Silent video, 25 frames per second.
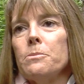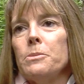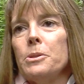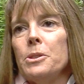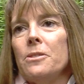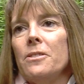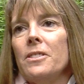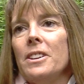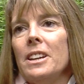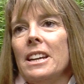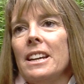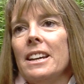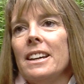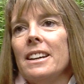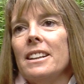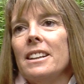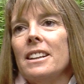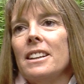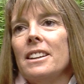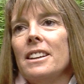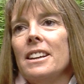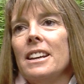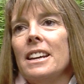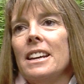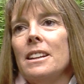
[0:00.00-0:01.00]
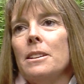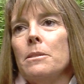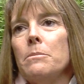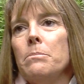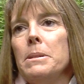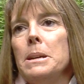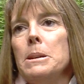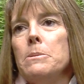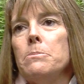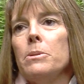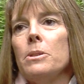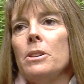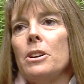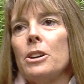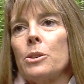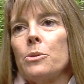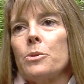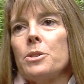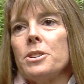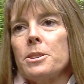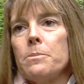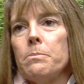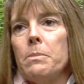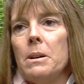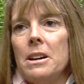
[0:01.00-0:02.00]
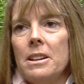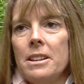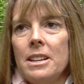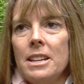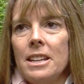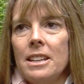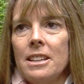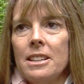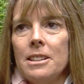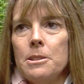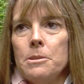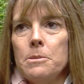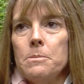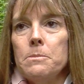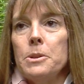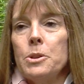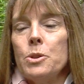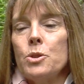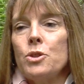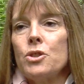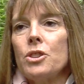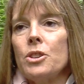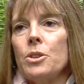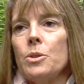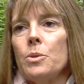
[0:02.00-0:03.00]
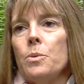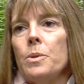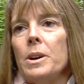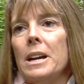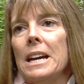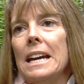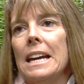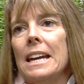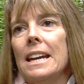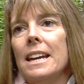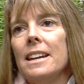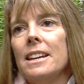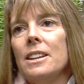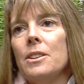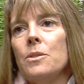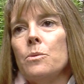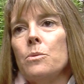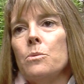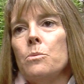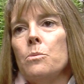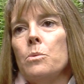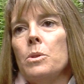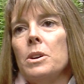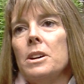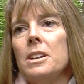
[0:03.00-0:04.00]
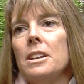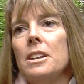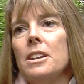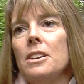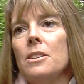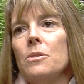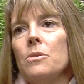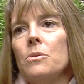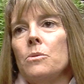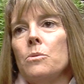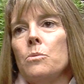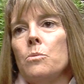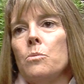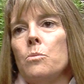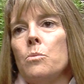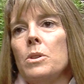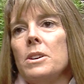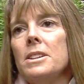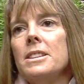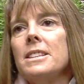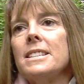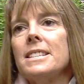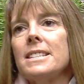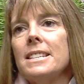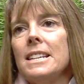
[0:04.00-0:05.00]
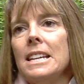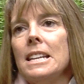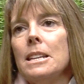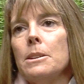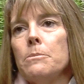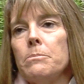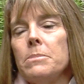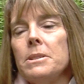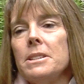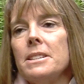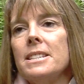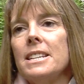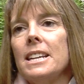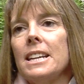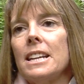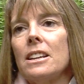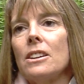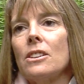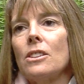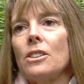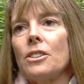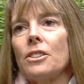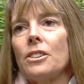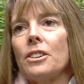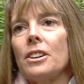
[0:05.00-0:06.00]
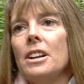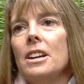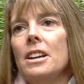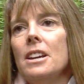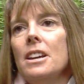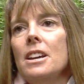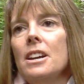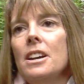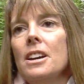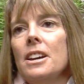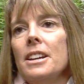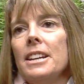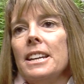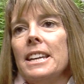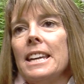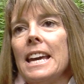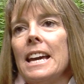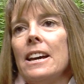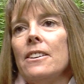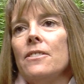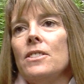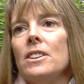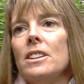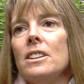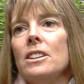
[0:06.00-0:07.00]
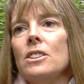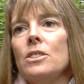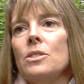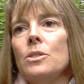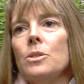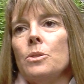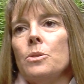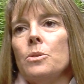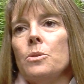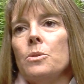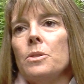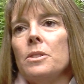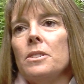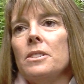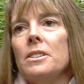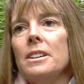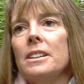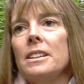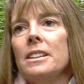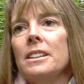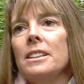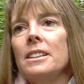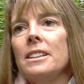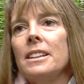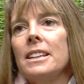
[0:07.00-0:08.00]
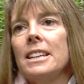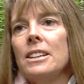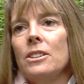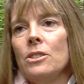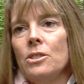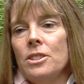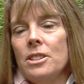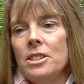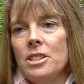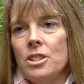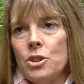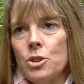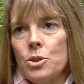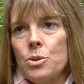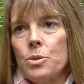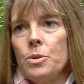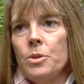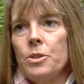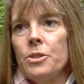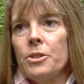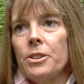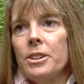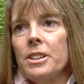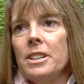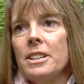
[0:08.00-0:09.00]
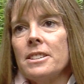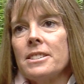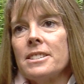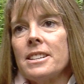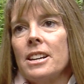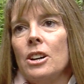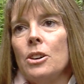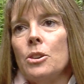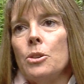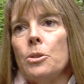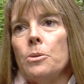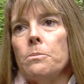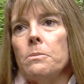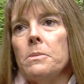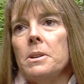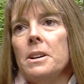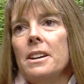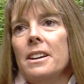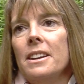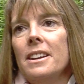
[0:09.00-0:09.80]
movie, and people are responding in an emotional way. And one scene in particular, Kevin, who killed an intruder in his home,